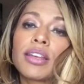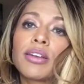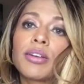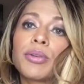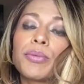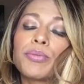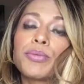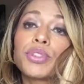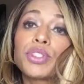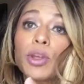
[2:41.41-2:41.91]

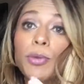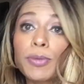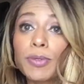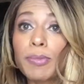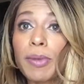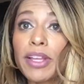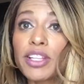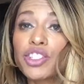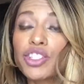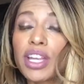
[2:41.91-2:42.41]
um, Soaps
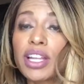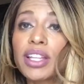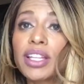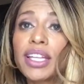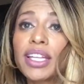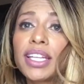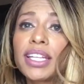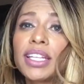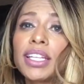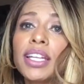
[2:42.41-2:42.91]
by
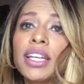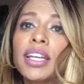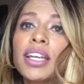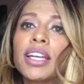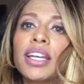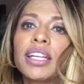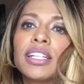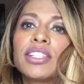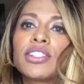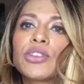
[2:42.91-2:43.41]
Shelly
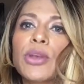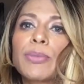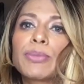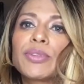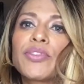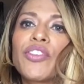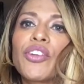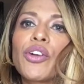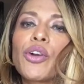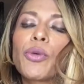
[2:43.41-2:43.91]
at
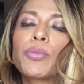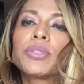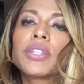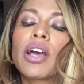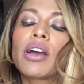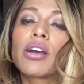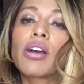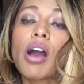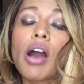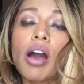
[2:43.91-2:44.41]

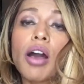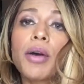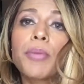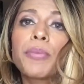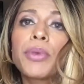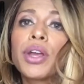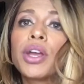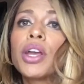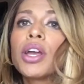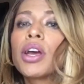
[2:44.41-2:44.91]
soapsforhope.com.